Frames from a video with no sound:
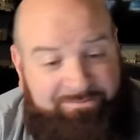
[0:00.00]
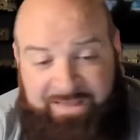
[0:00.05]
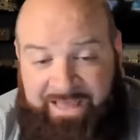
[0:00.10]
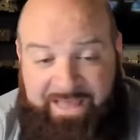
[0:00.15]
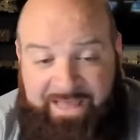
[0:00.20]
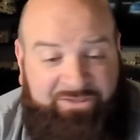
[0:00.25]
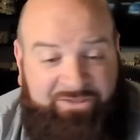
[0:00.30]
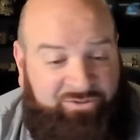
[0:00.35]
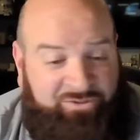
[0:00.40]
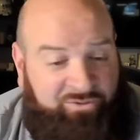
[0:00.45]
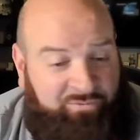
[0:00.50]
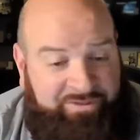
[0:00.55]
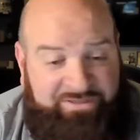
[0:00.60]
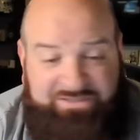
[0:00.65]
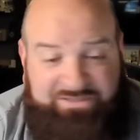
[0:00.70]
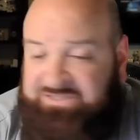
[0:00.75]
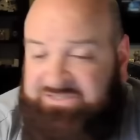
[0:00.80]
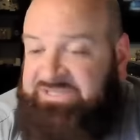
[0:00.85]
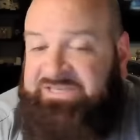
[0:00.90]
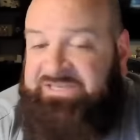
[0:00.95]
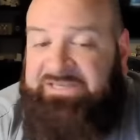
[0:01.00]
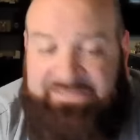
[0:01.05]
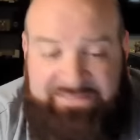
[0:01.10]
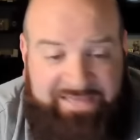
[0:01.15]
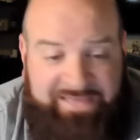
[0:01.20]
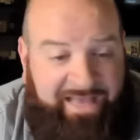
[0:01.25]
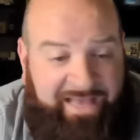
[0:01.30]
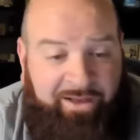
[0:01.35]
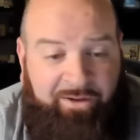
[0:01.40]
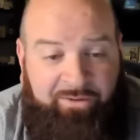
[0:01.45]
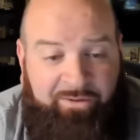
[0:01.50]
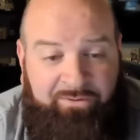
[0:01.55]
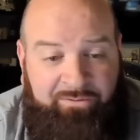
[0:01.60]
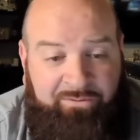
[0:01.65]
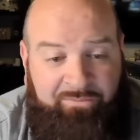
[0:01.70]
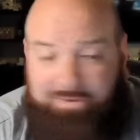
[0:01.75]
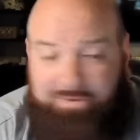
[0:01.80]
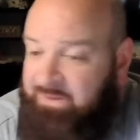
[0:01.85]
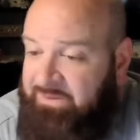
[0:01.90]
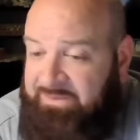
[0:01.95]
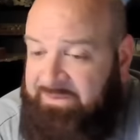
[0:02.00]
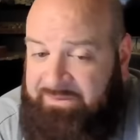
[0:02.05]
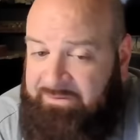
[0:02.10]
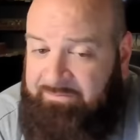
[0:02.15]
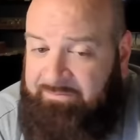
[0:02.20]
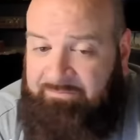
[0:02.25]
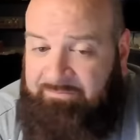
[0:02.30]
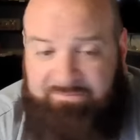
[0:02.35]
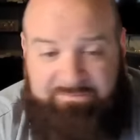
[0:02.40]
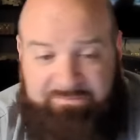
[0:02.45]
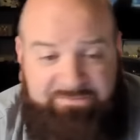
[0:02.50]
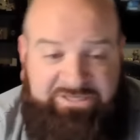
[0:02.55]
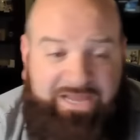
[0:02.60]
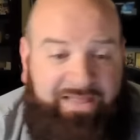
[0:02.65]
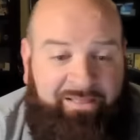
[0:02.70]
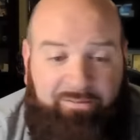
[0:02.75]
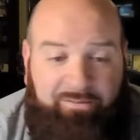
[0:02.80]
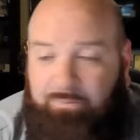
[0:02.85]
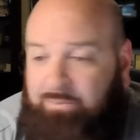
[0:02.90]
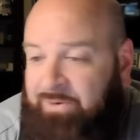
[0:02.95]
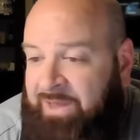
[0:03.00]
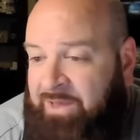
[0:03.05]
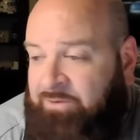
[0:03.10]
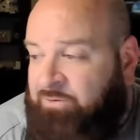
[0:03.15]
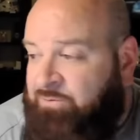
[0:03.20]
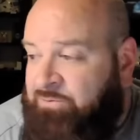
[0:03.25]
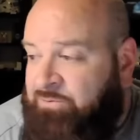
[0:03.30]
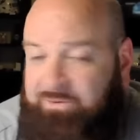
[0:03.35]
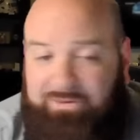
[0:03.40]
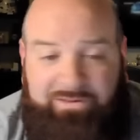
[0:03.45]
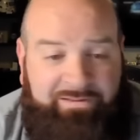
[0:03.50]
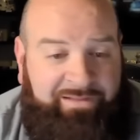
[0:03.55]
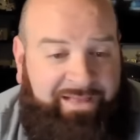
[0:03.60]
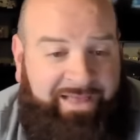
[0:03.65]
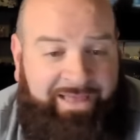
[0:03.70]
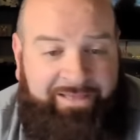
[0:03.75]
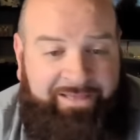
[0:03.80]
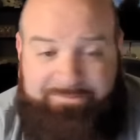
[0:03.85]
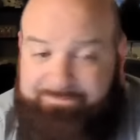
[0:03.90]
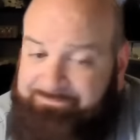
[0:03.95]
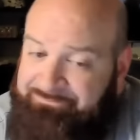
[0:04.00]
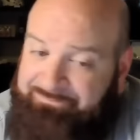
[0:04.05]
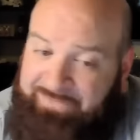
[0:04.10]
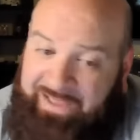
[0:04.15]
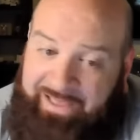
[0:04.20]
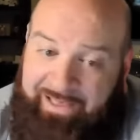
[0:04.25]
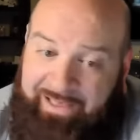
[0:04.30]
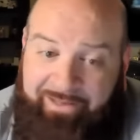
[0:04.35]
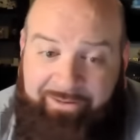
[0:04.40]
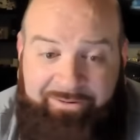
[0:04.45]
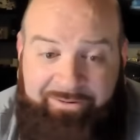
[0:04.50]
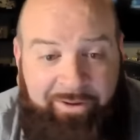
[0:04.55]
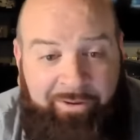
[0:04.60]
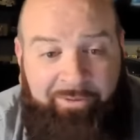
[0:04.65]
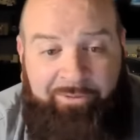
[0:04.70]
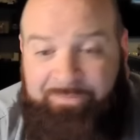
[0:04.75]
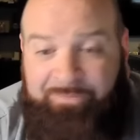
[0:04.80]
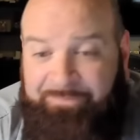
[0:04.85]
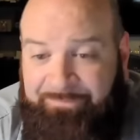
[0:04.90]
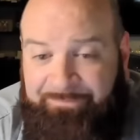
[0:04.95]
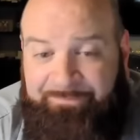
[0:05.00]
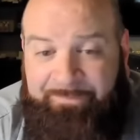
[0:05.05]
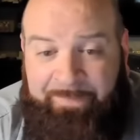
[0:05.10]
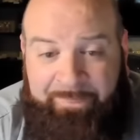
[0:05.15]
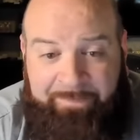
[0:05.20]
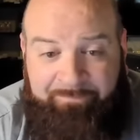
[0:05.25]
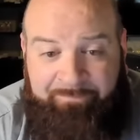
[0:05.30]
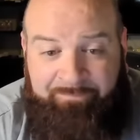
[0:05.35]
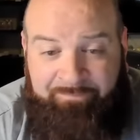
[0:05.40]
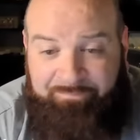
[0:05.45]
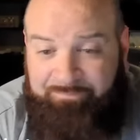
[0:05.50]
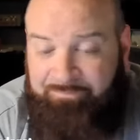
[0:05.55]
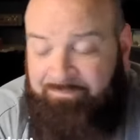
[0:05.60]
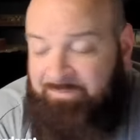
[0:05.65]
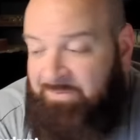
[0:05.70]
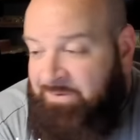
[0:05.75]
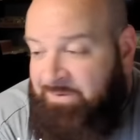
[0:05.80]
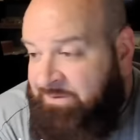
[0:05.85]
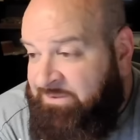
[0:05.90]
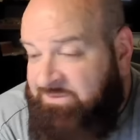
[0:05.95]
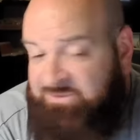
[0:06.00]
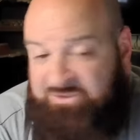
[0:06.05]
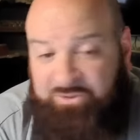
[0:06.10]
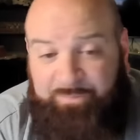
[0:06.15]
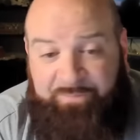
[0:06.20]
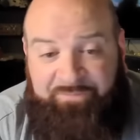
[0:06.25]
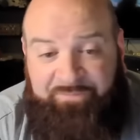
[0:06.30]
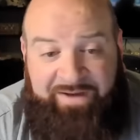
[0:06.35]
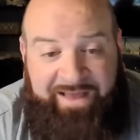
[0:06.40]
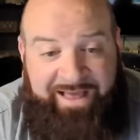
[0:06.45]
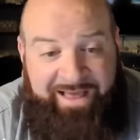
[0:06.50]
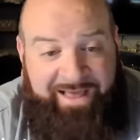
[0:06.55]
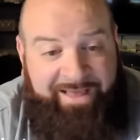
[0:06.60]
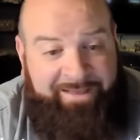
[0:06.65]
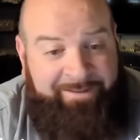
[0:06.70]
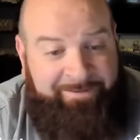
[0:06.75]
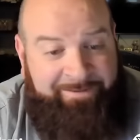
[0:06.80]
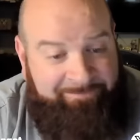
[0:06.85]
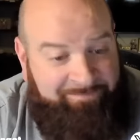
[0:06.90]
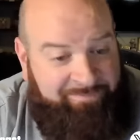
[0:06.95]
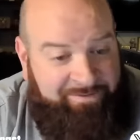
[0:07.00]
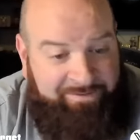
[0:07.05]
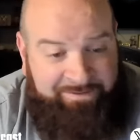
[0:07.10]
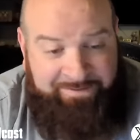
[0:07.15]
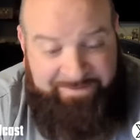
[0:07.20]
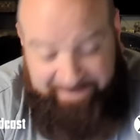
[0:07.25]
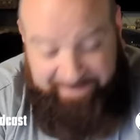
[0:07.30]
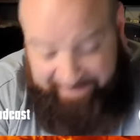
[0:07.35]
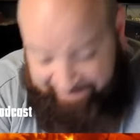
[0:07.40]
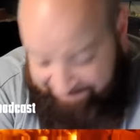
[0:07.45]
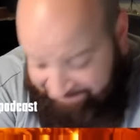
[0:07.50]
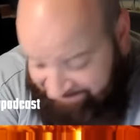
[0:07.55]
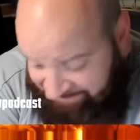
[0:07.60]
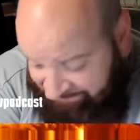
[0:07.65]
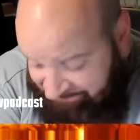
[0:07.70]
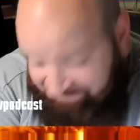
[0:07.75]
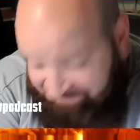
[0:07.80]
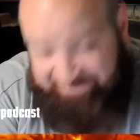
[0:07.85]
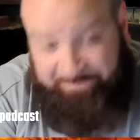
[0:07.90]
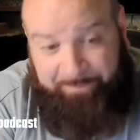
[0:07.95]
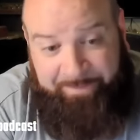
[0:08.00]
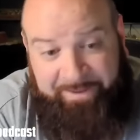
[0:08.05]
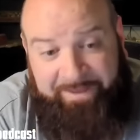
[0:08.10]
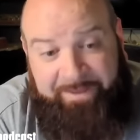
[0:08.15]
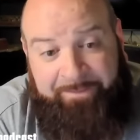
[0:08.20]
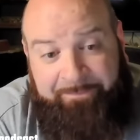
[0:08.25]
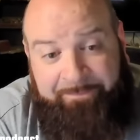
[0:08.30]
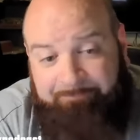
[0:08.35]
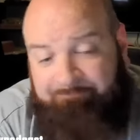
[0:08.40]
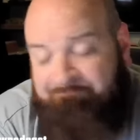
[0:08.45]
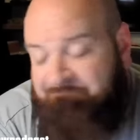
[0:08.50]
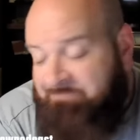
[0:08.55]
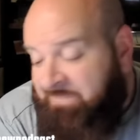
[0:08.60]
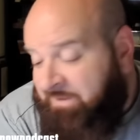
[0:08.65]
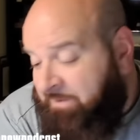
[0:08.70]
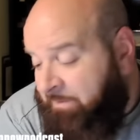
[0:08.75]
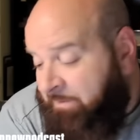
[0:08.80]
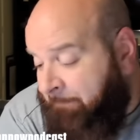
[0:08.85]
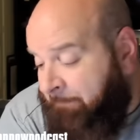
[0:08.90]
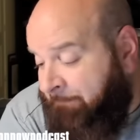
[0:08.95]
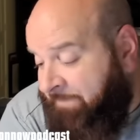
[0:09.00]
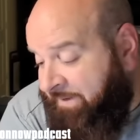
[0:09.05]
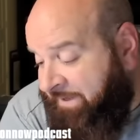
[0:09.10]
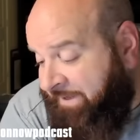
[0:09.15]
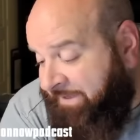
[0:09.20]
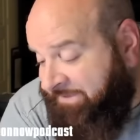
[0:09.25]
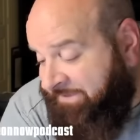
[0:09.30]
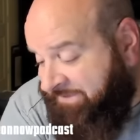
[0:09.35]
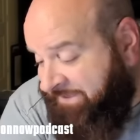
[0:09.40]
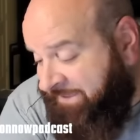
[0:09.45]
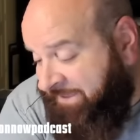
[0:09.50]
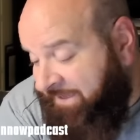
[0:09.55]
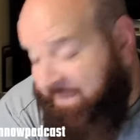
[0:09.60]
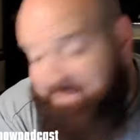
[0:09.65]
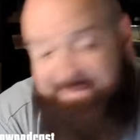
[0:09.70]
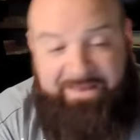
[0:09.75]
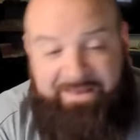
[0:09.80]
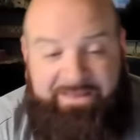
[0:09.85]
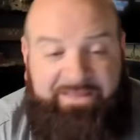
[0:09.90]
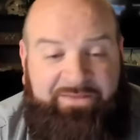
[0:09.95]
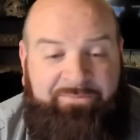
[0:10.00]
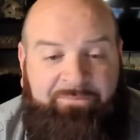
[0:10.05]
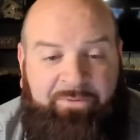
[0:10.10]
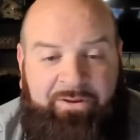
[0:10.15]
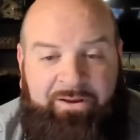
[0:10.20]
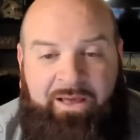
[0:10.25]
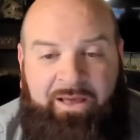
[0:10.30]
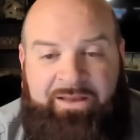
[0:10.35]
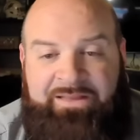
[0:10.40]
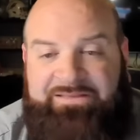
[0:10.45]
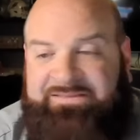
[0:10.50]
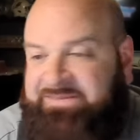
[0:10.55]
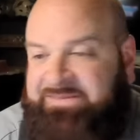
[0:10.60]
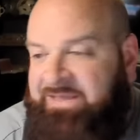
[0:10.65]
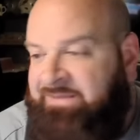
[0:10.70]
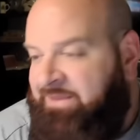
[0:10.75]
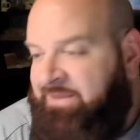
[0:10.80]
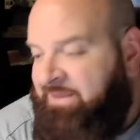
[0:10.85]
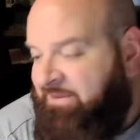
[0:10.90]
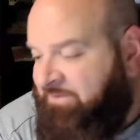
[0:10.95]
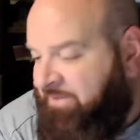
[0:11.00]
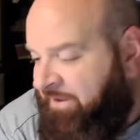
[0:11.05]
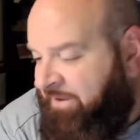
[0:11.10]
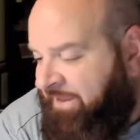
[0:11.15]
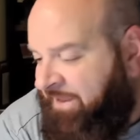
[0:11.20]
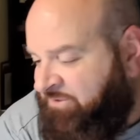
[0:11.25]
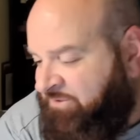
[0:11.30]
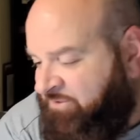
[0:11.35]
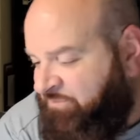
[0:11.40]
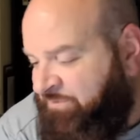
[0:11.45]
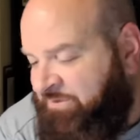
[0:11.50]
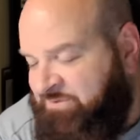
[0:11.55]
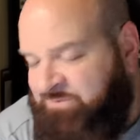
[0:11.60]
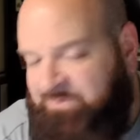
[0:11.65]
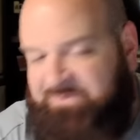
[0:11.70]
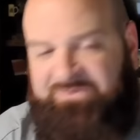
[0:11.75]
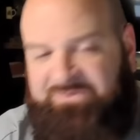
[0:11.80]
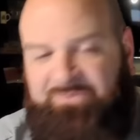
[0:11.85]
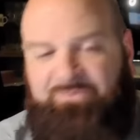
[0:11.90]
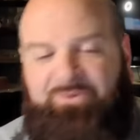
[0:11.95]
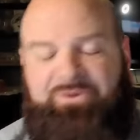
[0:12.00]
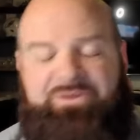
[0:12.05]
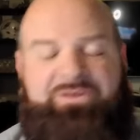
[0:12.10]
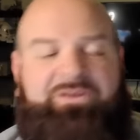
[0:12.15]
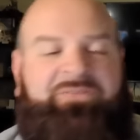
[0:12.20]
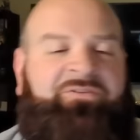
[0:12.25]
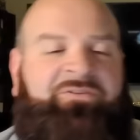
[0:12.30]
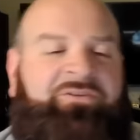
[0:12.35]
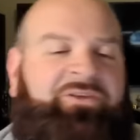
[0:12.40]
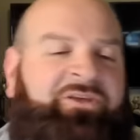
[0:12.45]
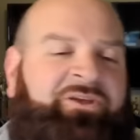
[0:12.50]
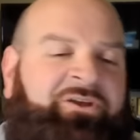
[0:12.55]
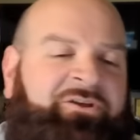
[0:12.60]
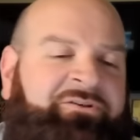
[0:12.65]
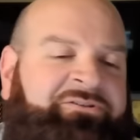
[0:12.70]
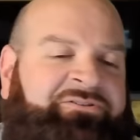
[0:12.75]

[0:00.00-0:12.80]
Angel Reese cheeks out with Jaylen Brown, who looked like, I don't know, Superfly, Mr. Pimp. But and then he went on and said that he thought Angel Reese was the rookie of the year.